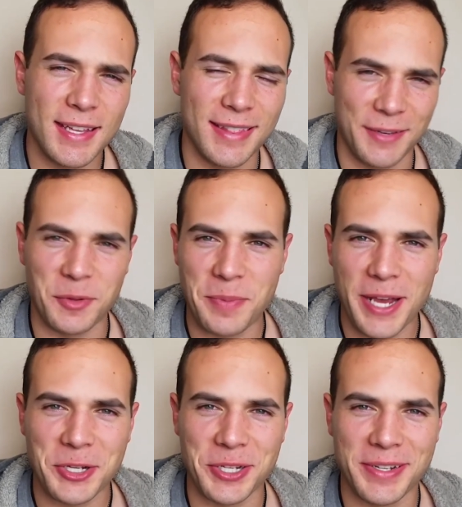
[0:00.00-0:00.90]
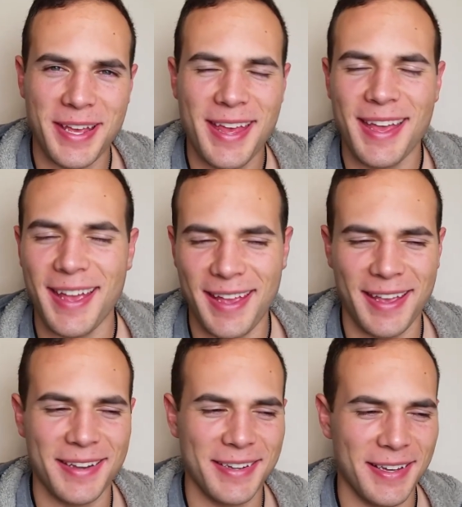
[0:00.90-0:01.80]
Live with passion
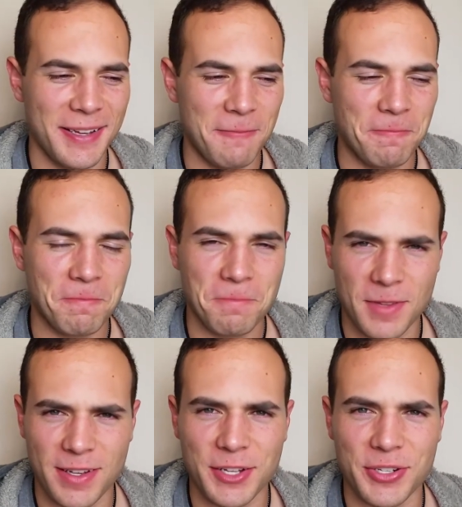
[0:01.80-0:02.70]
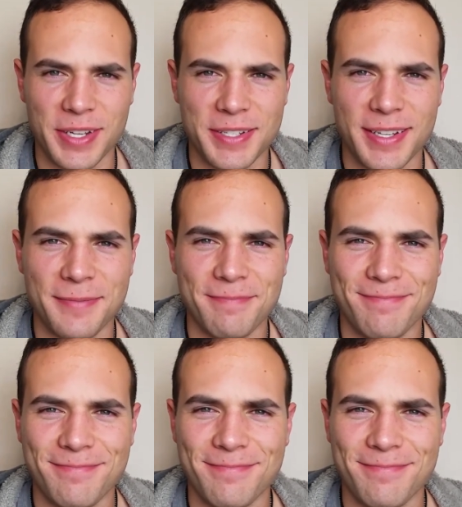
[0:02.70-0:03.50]
and um, catch you next time.